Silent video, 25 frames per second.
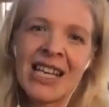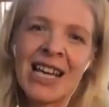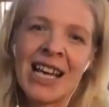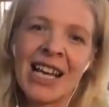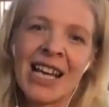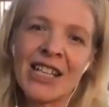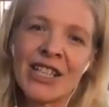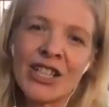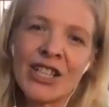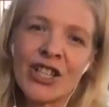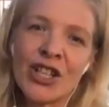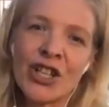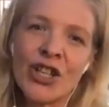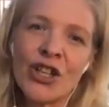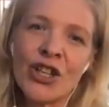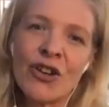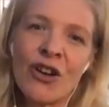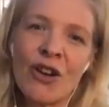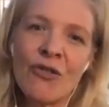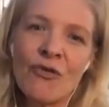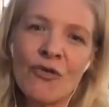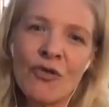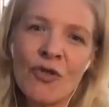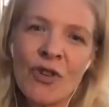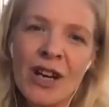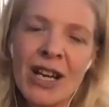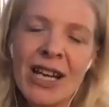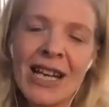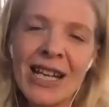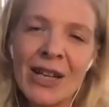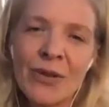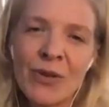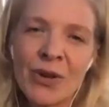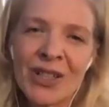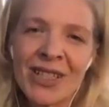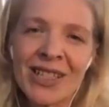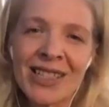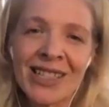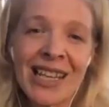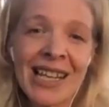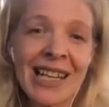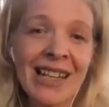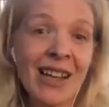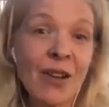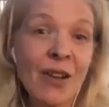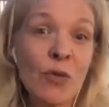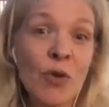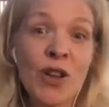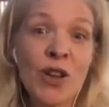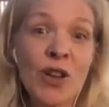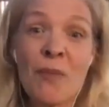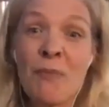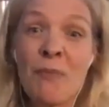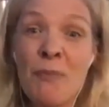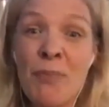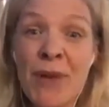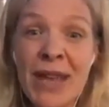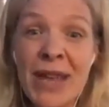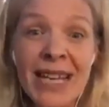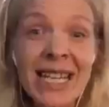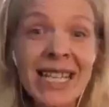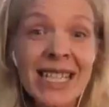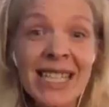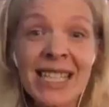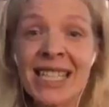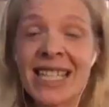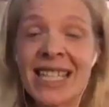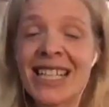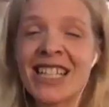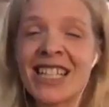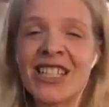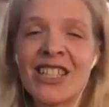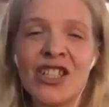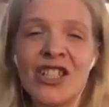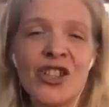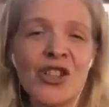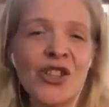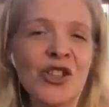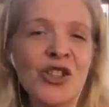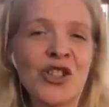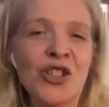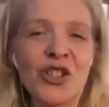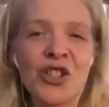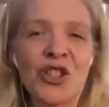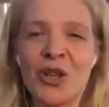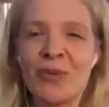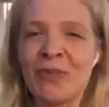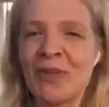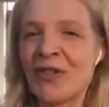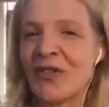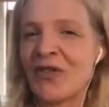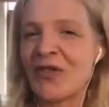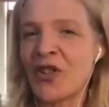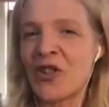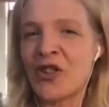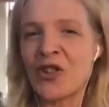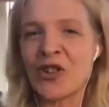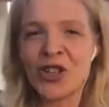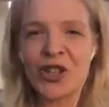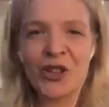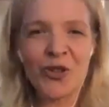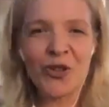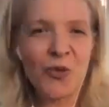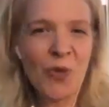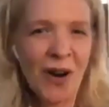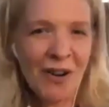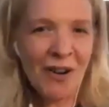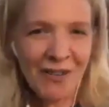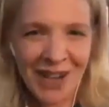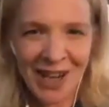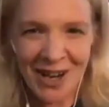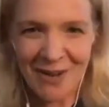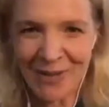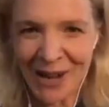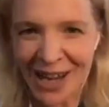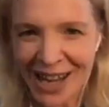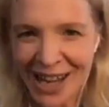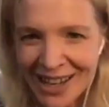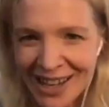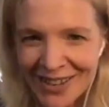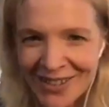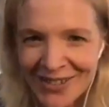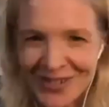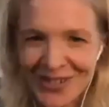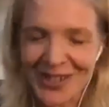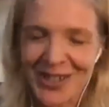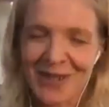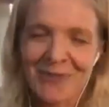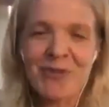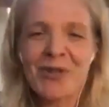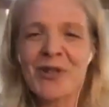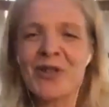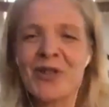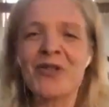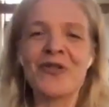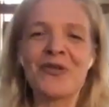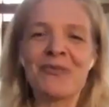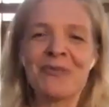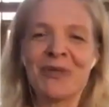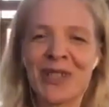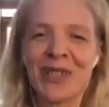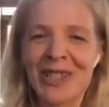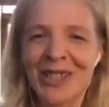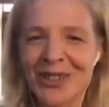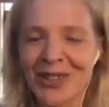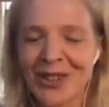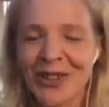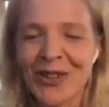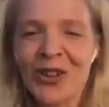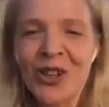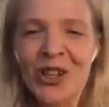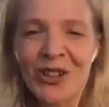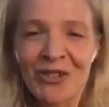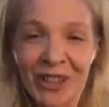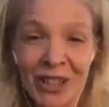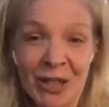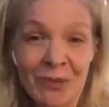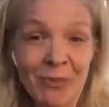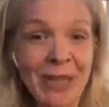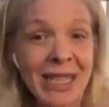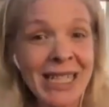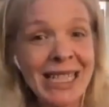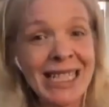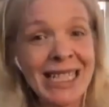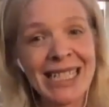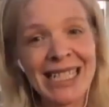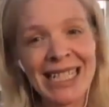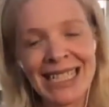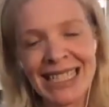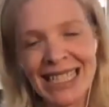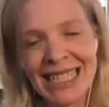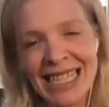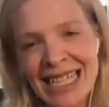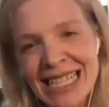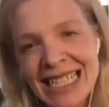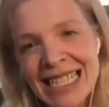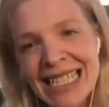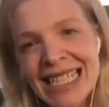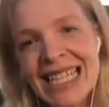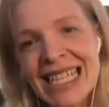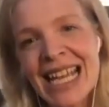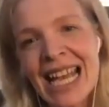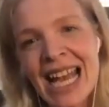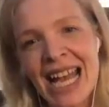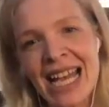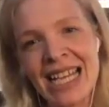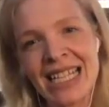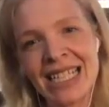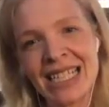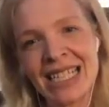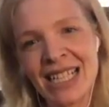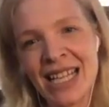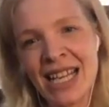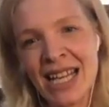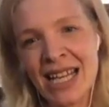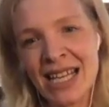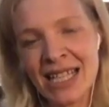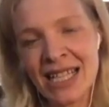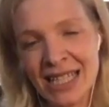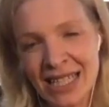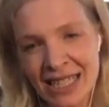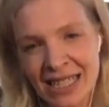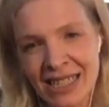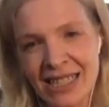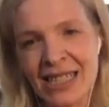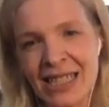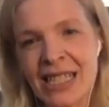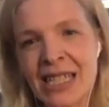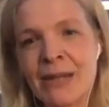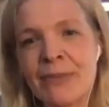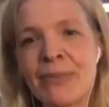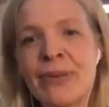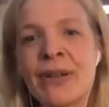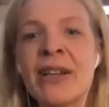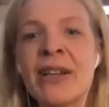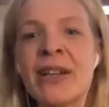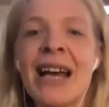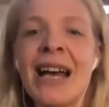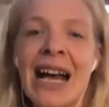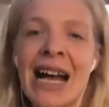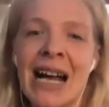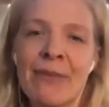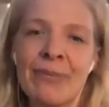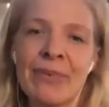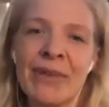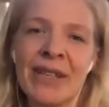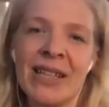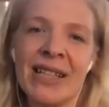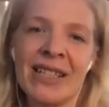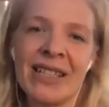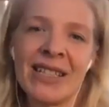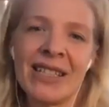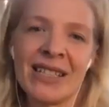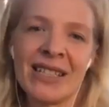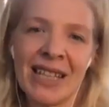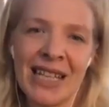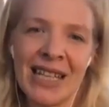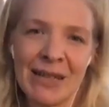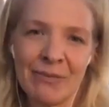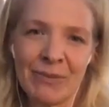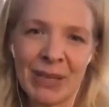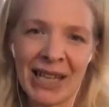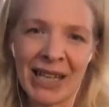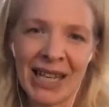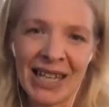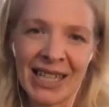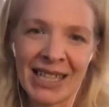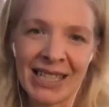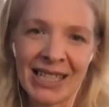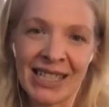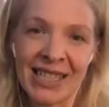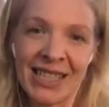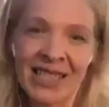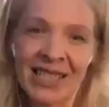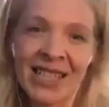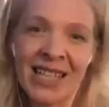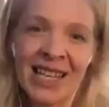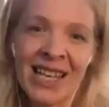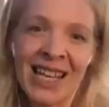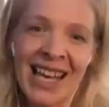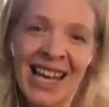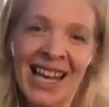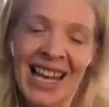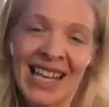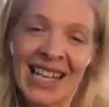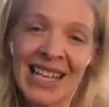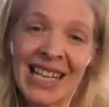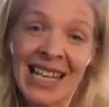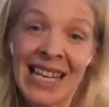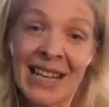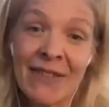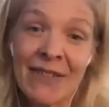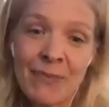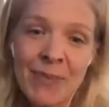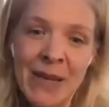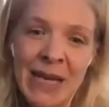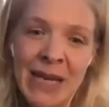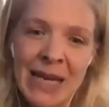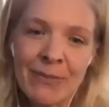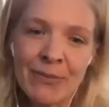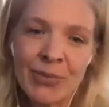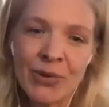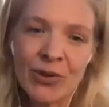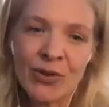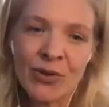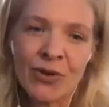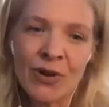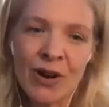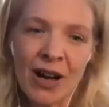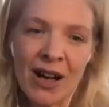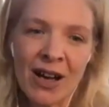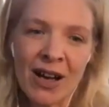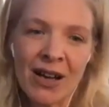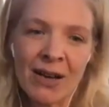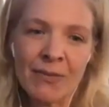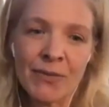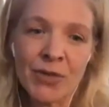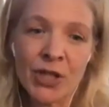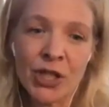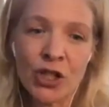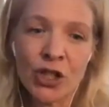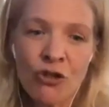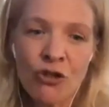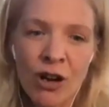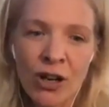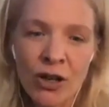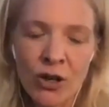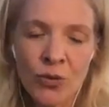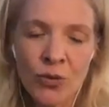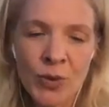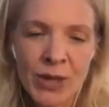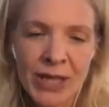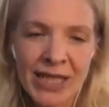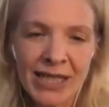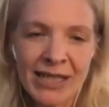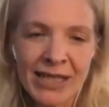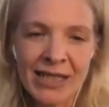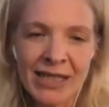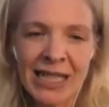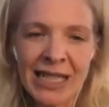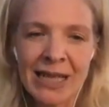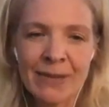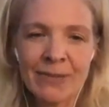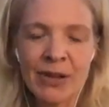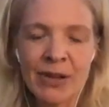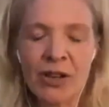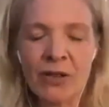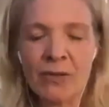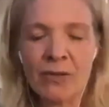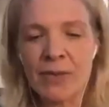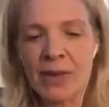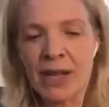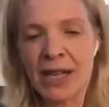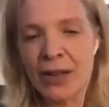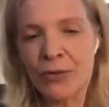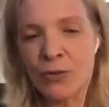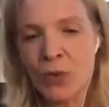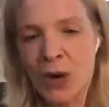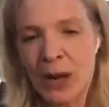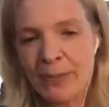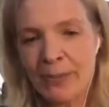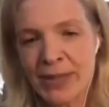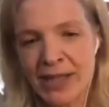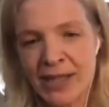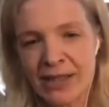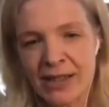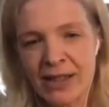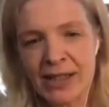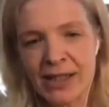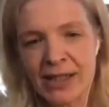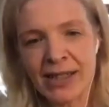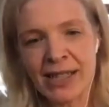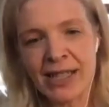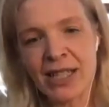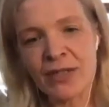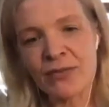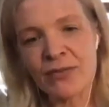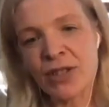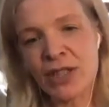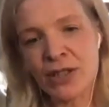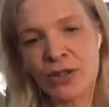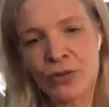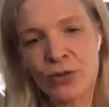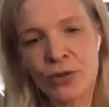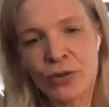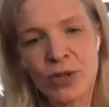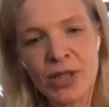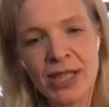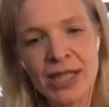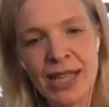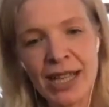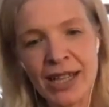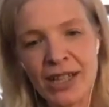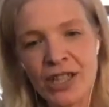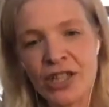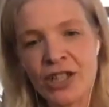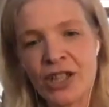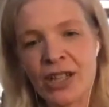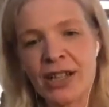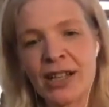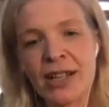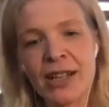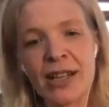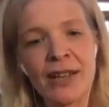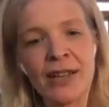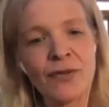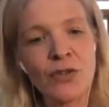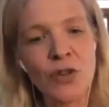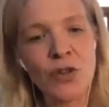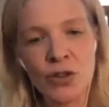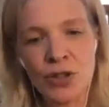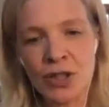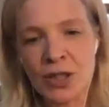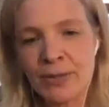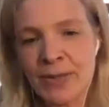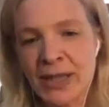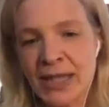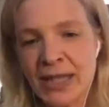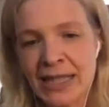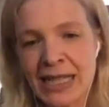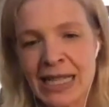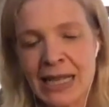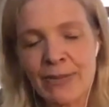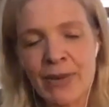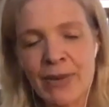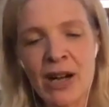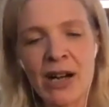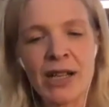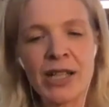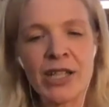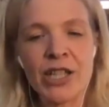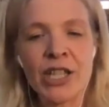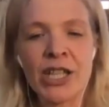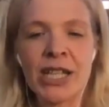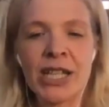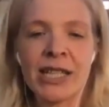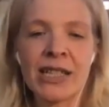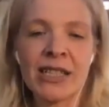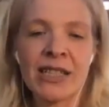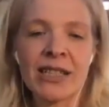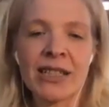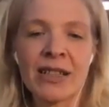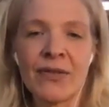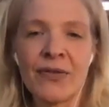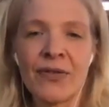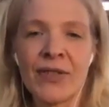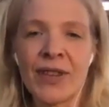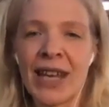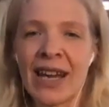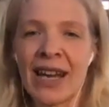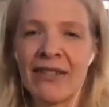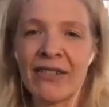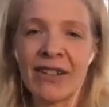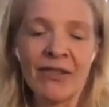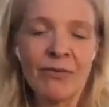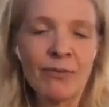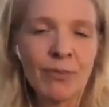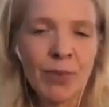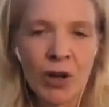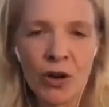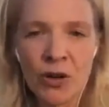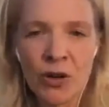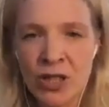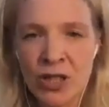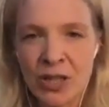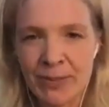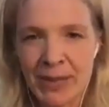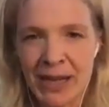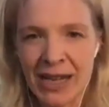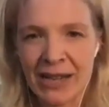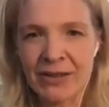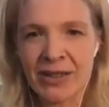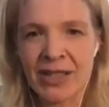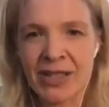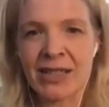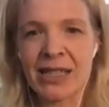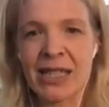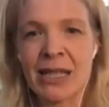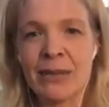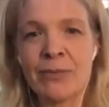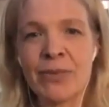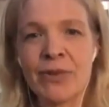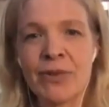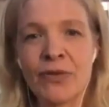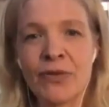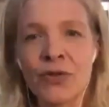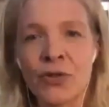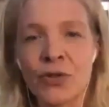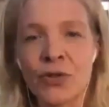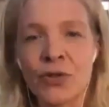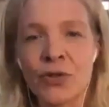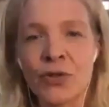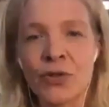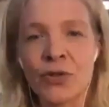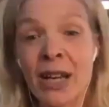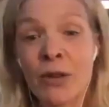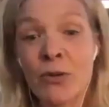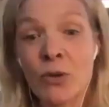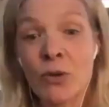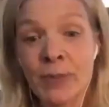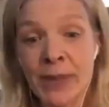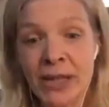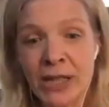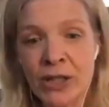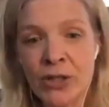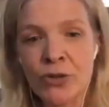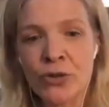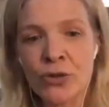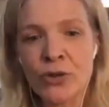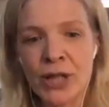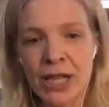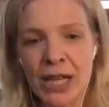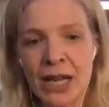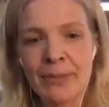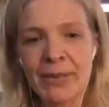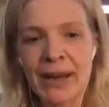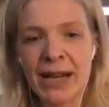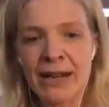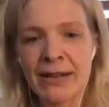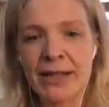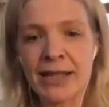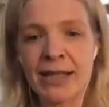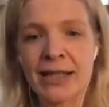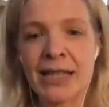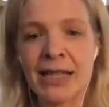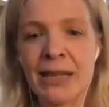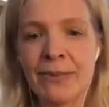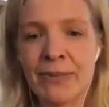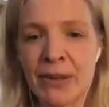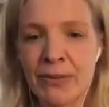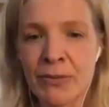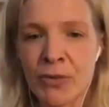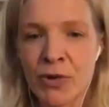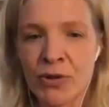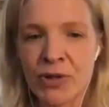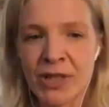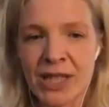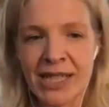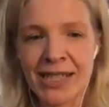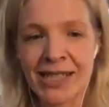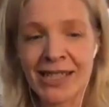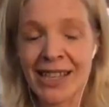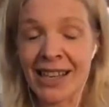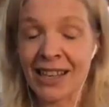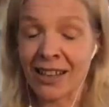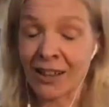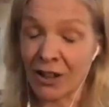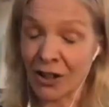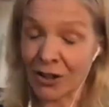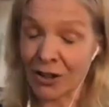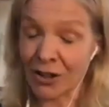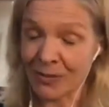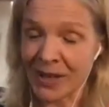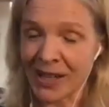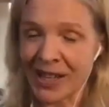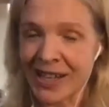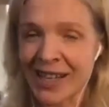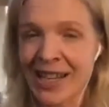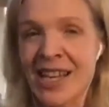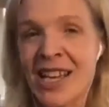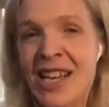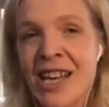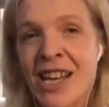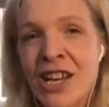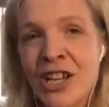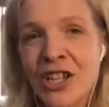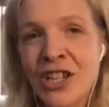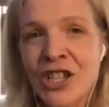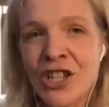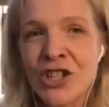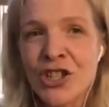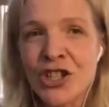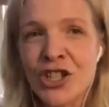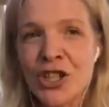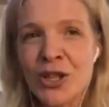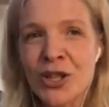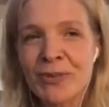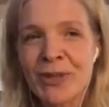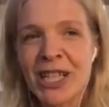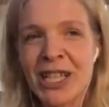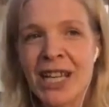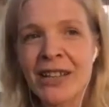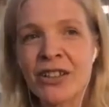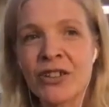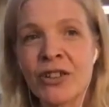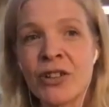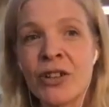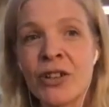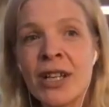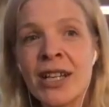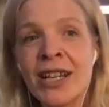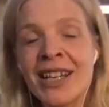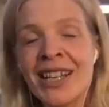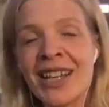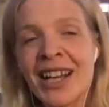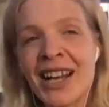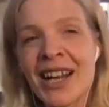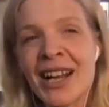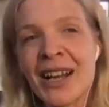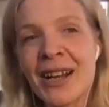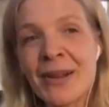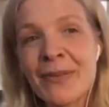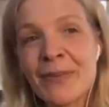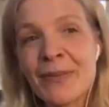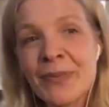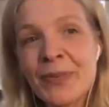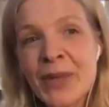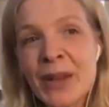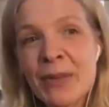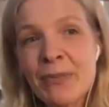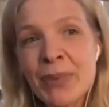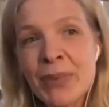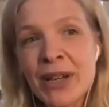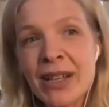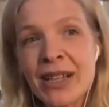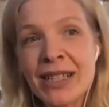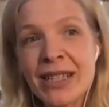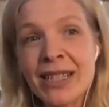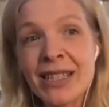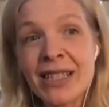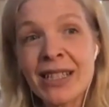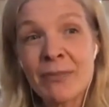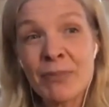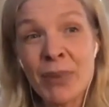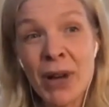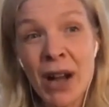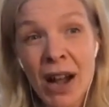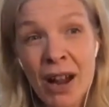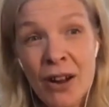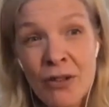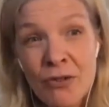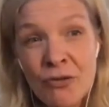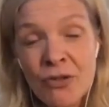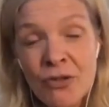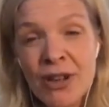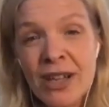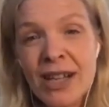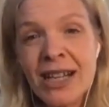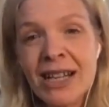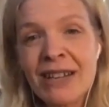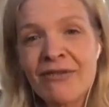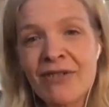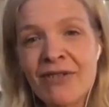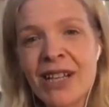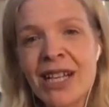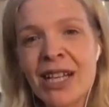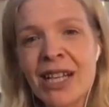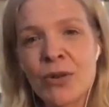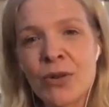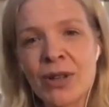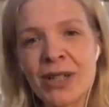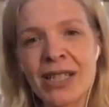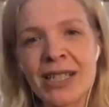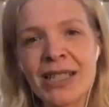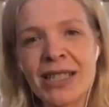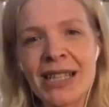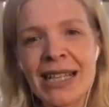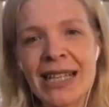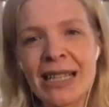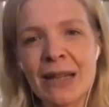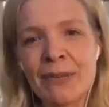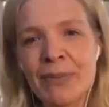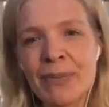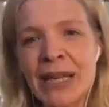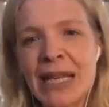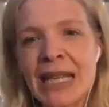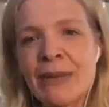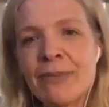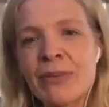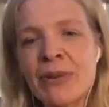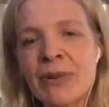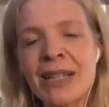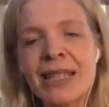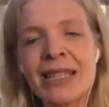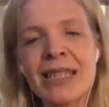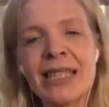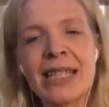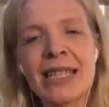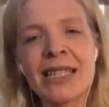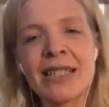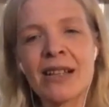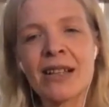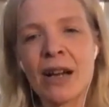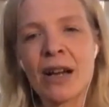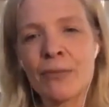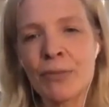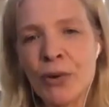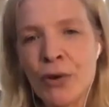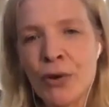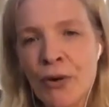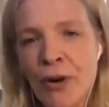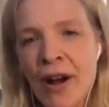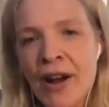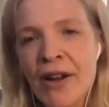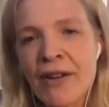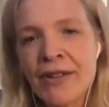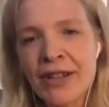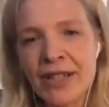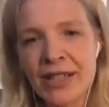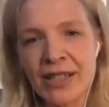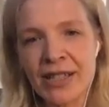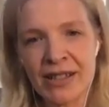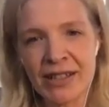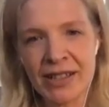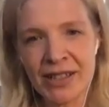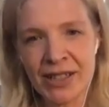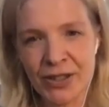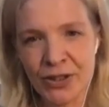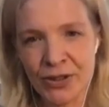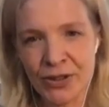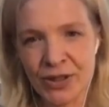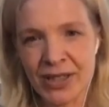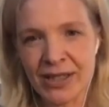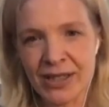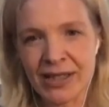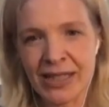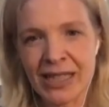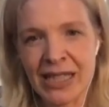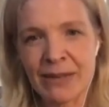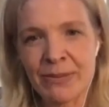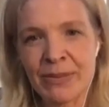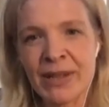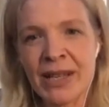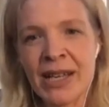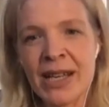And so I really want to say, like, one of the biggest things that you can do before you worry about your movement and all your other pieces is get sleep habits in place. And if people um, struggle with sleep on my website, there's a resource section, and I've got some sleep hygiene stuff there. And I've blogged about sleep before, and I will be talking about sleep in more detail on my YouTube channel. Mm-hmm. um, but but I really really want to say that people in this time prioritize your sleep.